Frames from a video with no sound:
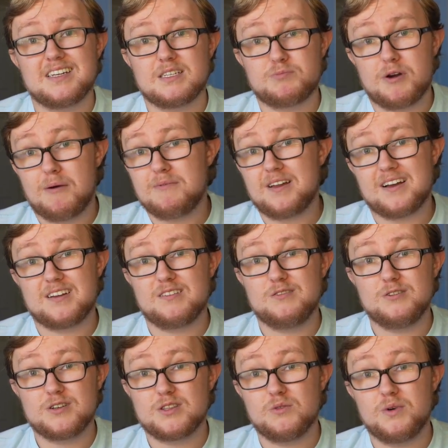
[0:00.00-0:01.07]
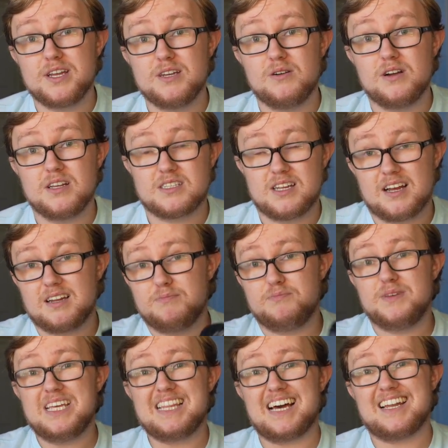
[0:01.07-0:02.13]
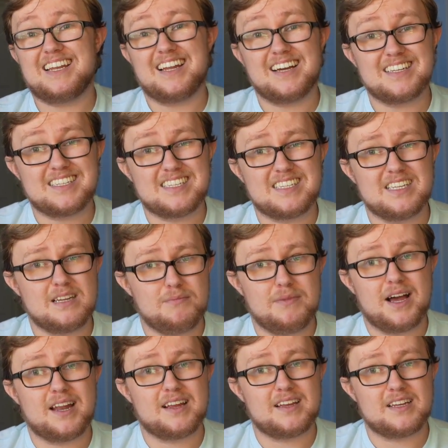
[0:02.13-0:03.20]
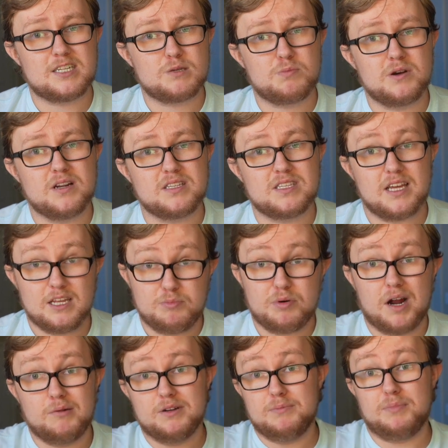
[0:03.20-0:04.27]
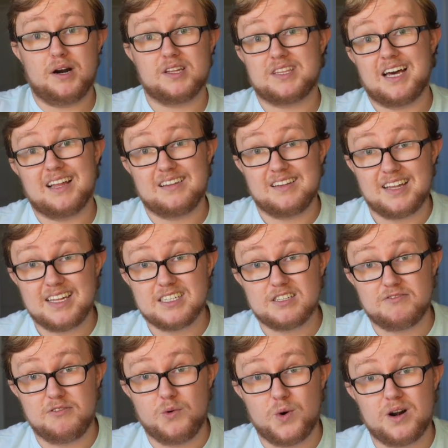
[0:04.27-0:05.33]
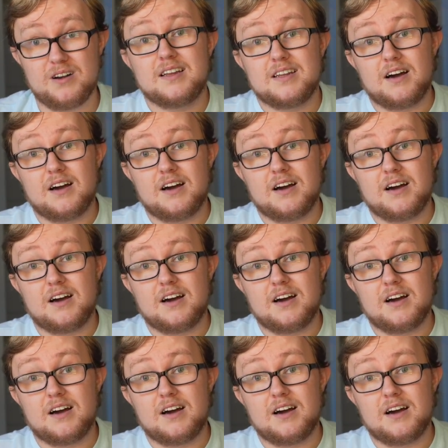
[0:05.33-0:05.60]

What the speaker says: probably not going to look the way it's not going to be that nice cinematic experience that you probably bought that lens for.